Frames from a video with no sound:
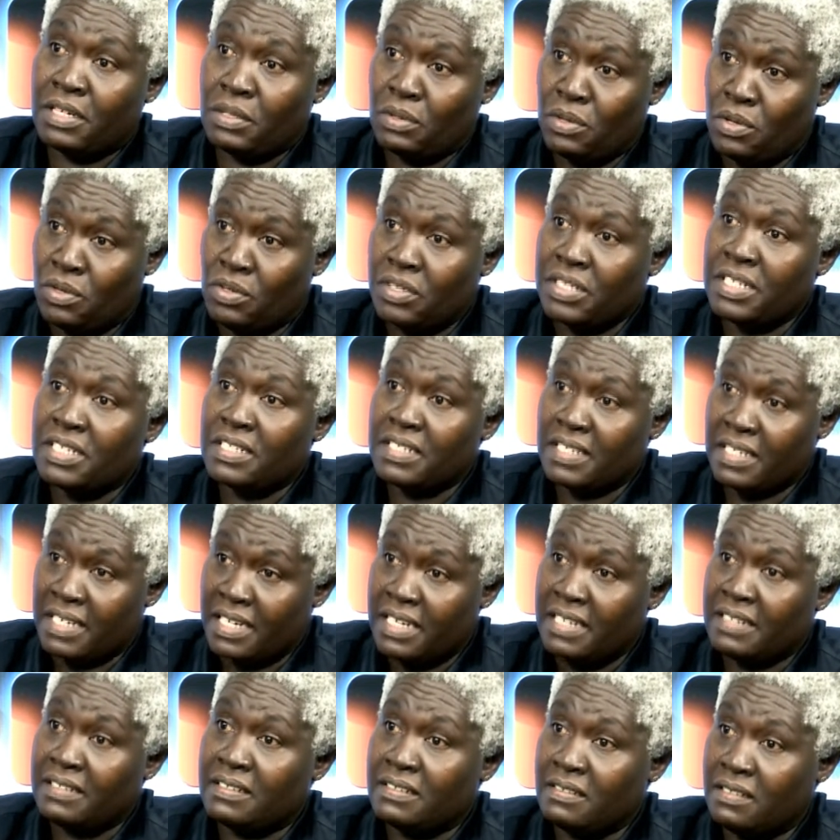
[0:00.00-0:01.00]
Recording
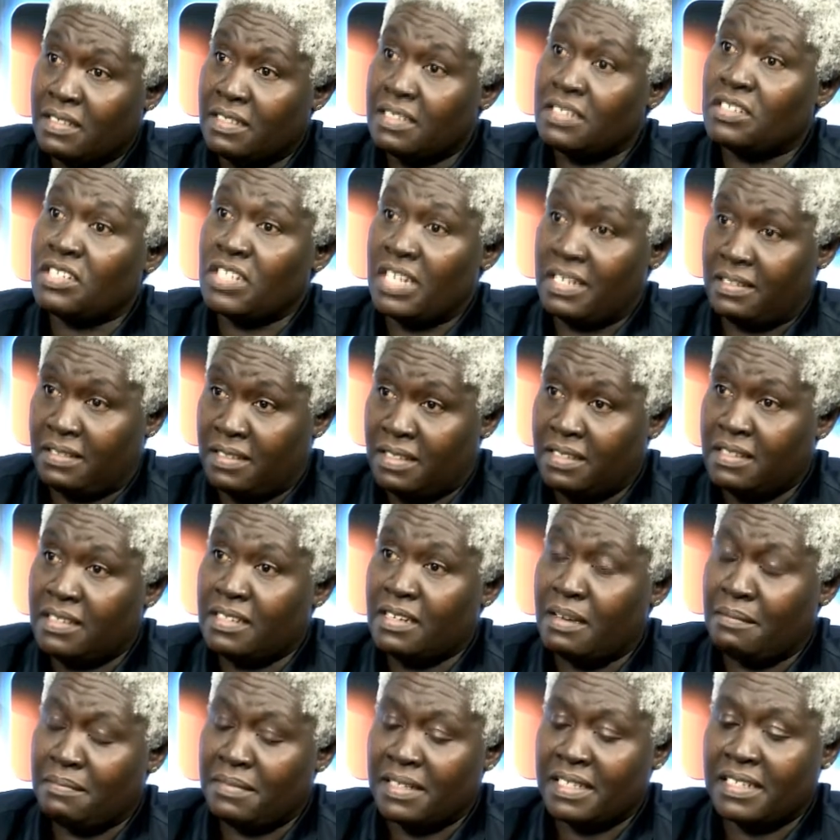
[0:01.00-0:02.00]
can suggest
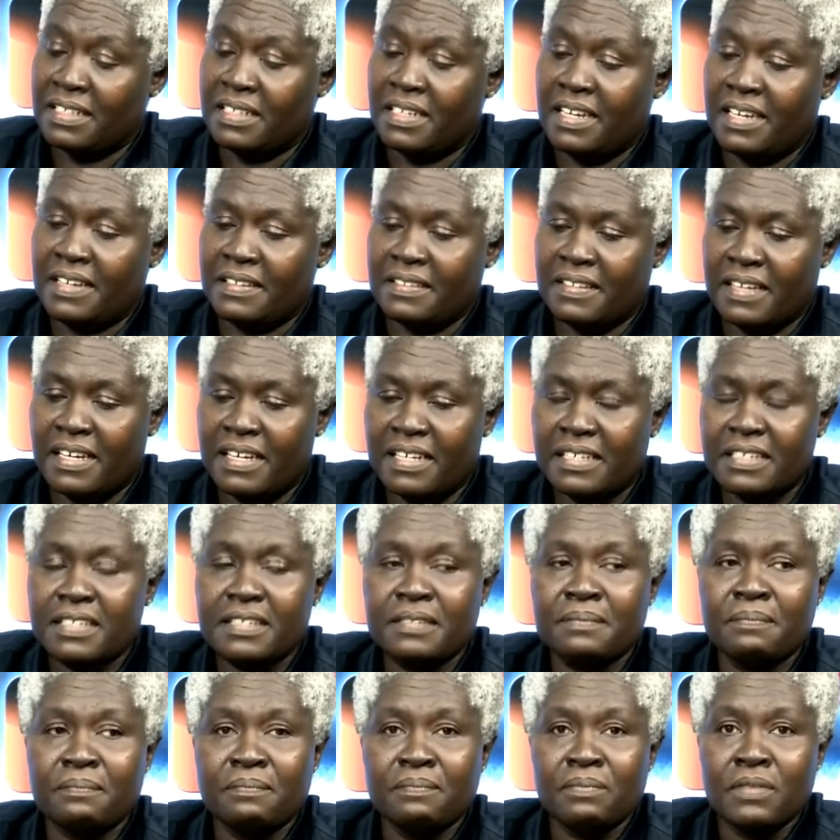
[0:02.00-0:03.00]
something like that.